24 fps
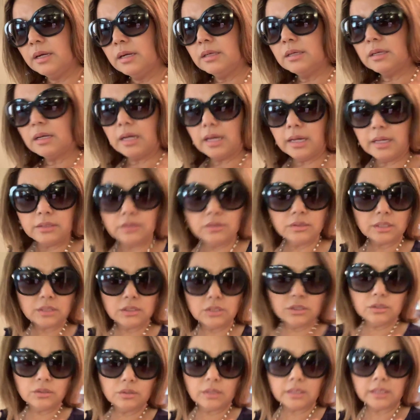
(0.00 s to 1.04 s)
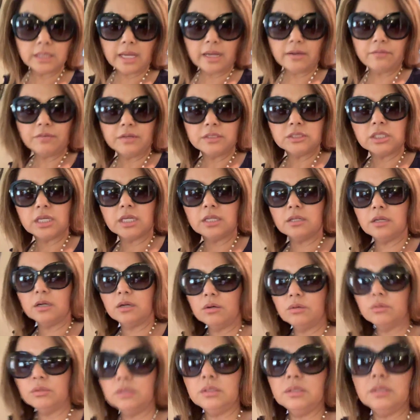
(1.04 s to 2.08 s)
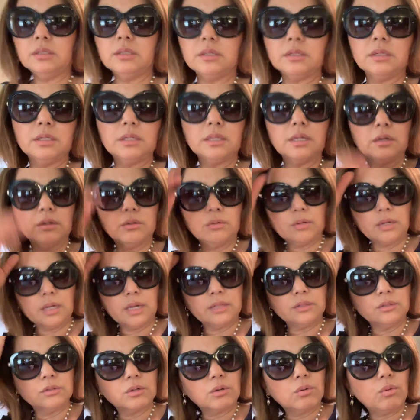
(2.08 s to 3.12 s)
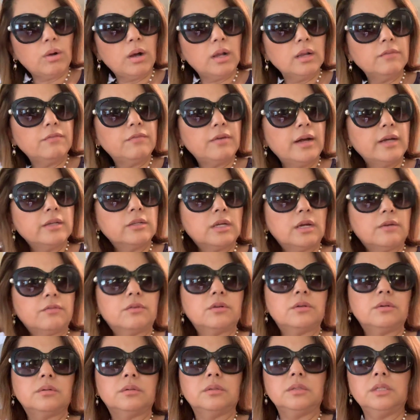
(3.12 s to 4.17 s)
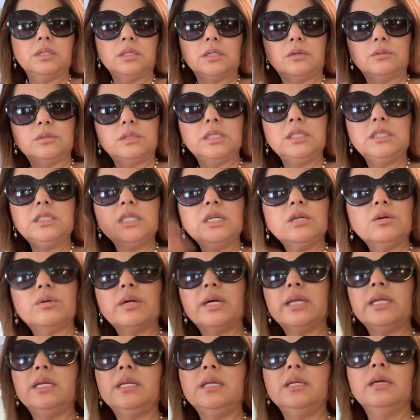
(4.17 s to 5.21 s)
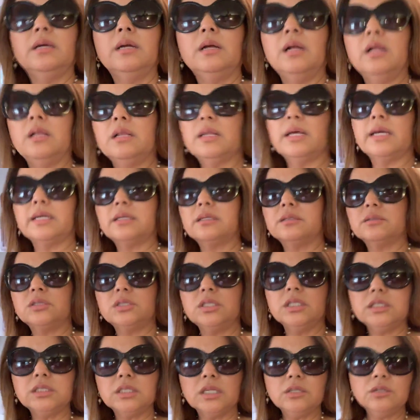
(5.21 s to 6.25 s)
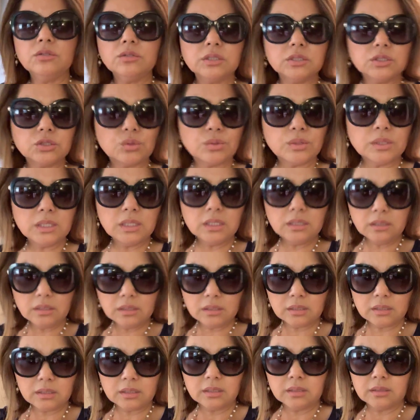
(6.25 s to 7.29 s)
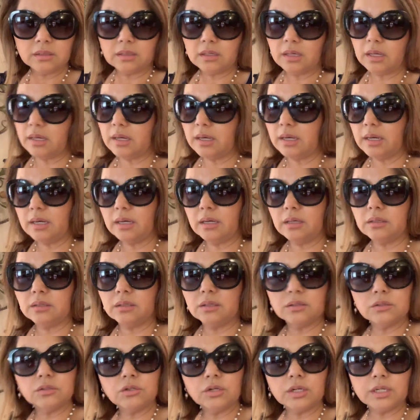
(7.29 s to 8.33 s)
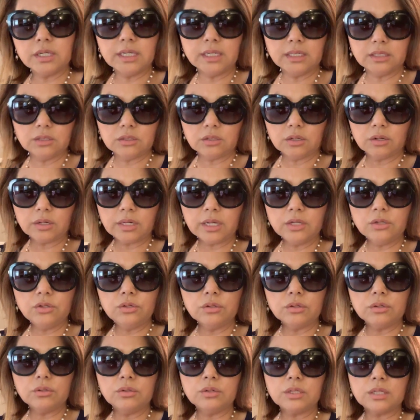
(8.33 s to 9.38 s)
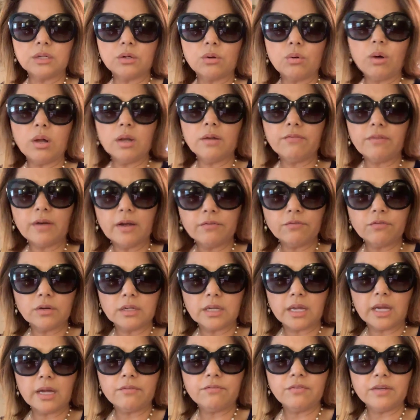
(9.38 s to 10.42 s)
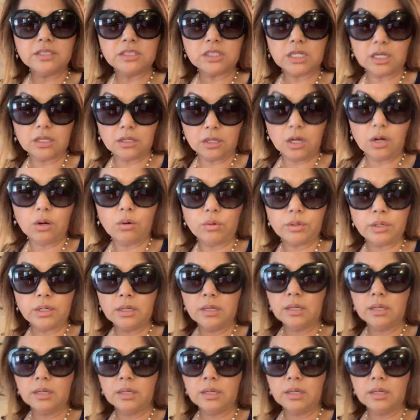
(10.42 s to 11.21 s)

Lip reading: and you could do an FHA loan, and you qualify and you have, decent credit, like 620, you're in. Okay, you can qualify for an FHA loan.